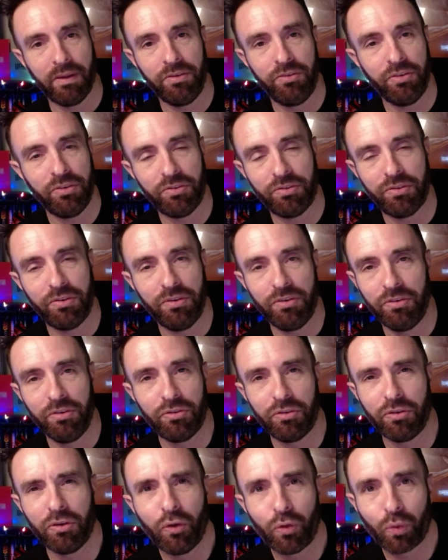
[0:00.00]

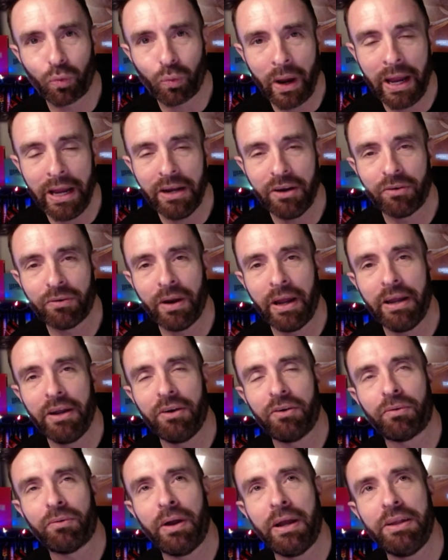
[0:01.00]
just
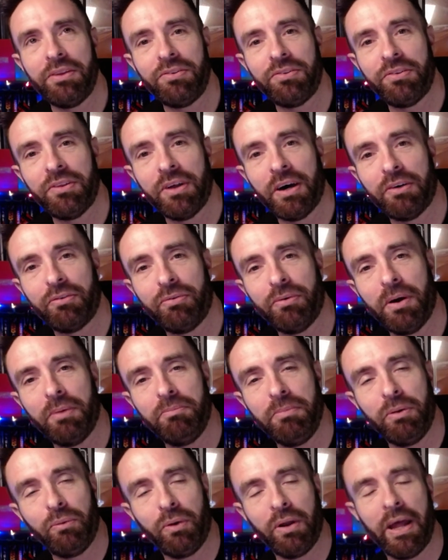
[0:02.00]
great stuff. I
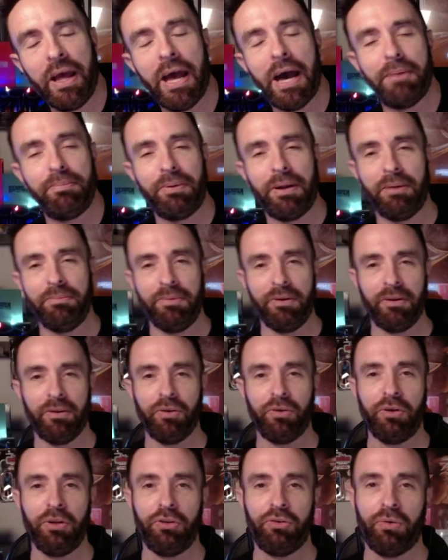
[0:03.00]
mean, when it happened, I've been
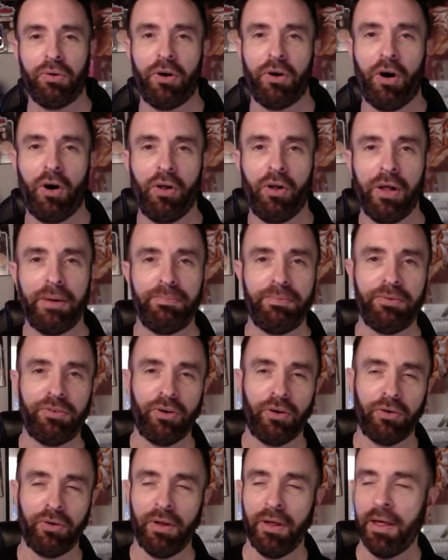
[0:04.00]
alluding to it all
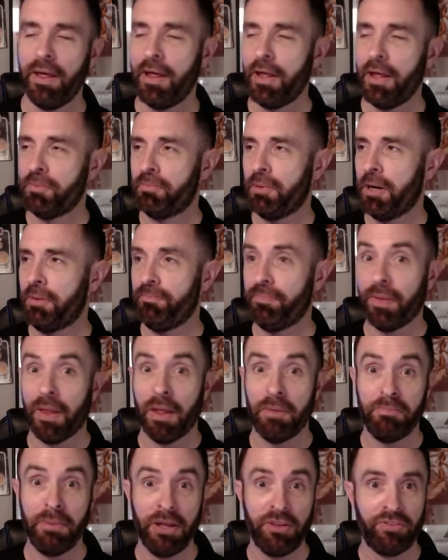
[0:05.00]
episode, but
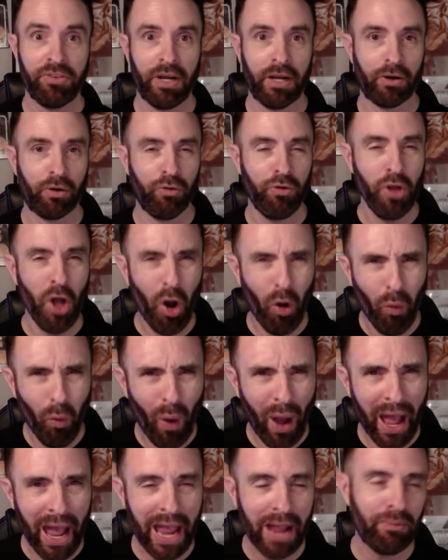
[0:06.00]
Mason and I go, no
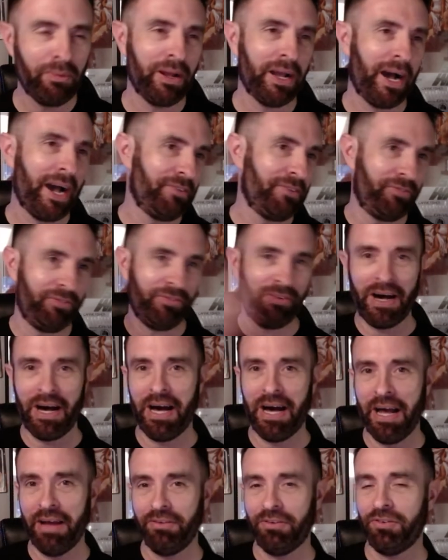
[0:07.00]
way. And we high
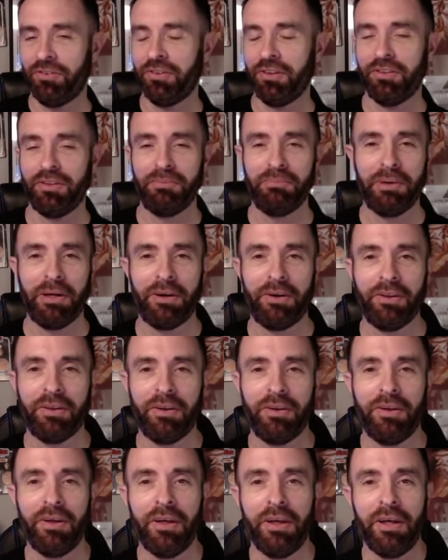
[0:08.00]
five. There's nothing better
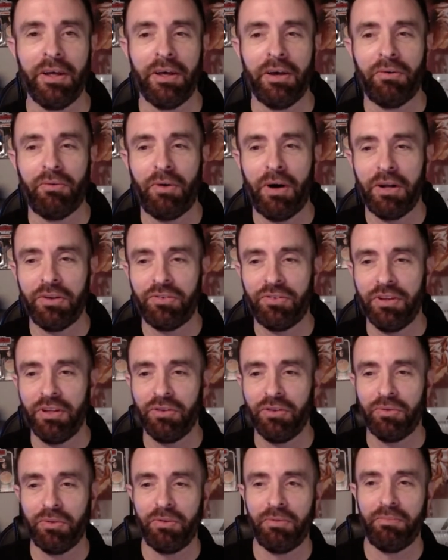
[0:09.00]
than watching
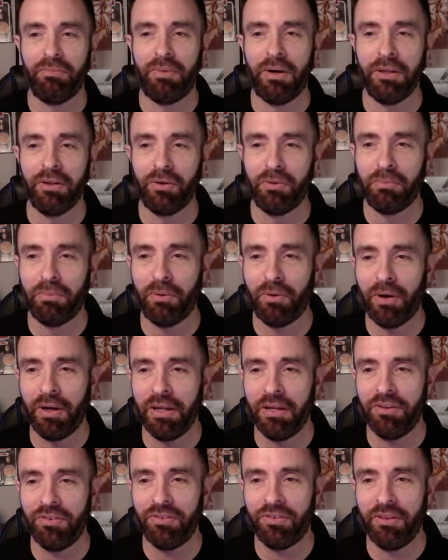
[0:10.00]
these with my little boy
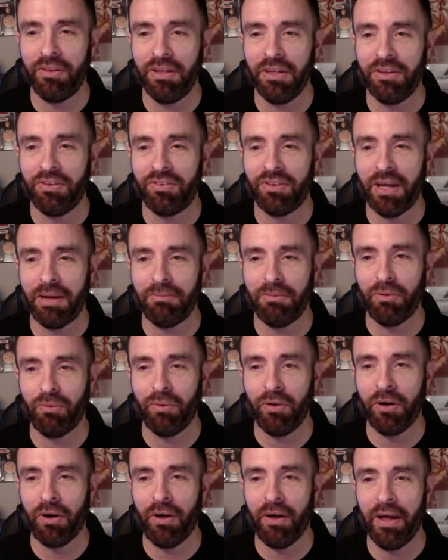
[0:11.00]
and just the excitement
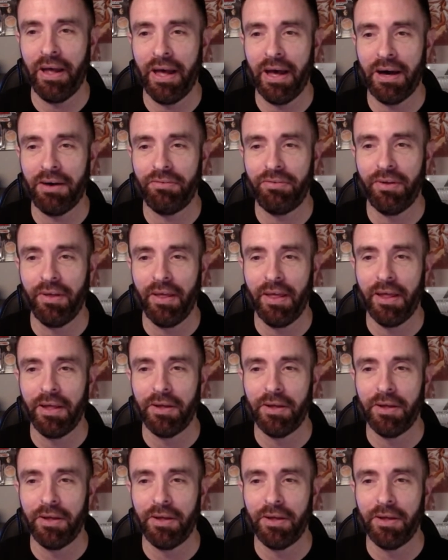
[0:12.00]
we all have.